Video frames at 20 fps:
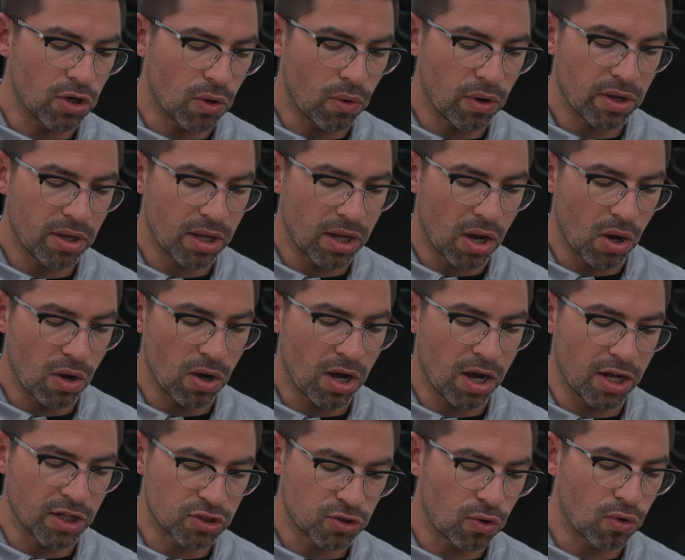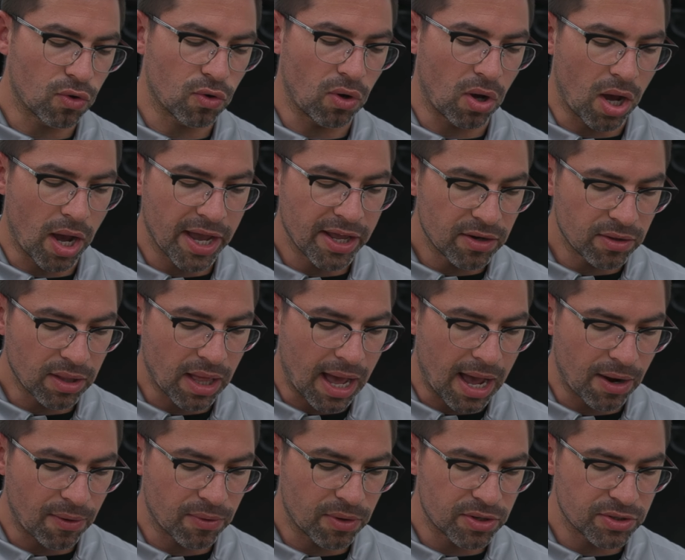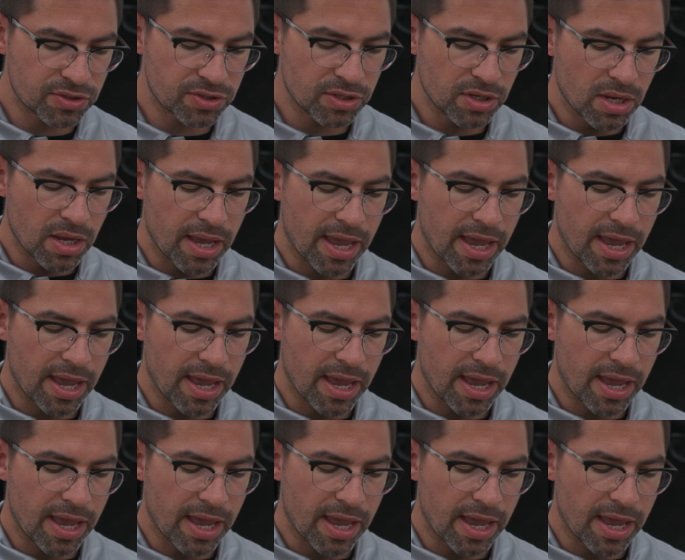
total idle hours,